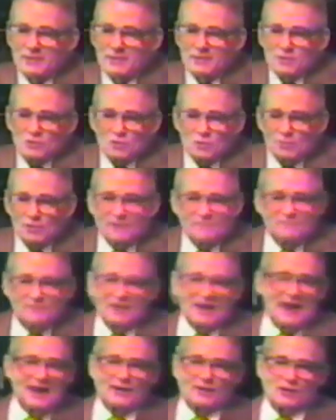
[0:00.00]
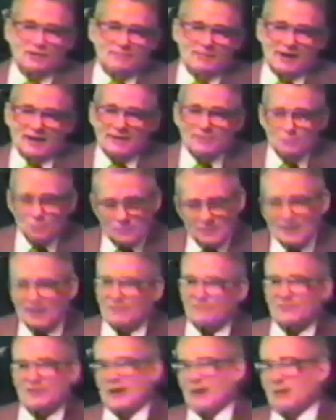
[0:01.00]
So we're not fanatical about it. We're kind
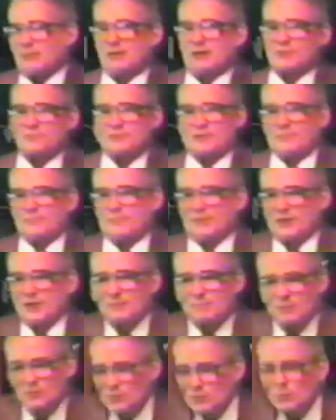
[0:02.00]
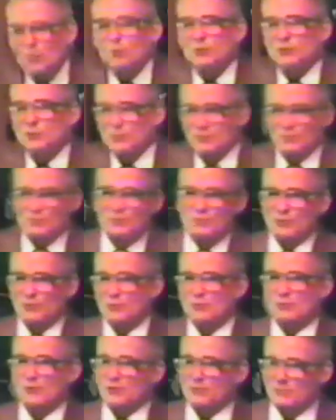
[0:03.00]
of fanatical about something. But you know what you can
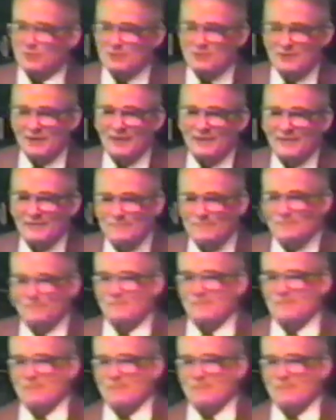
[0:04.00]
do Christmas time?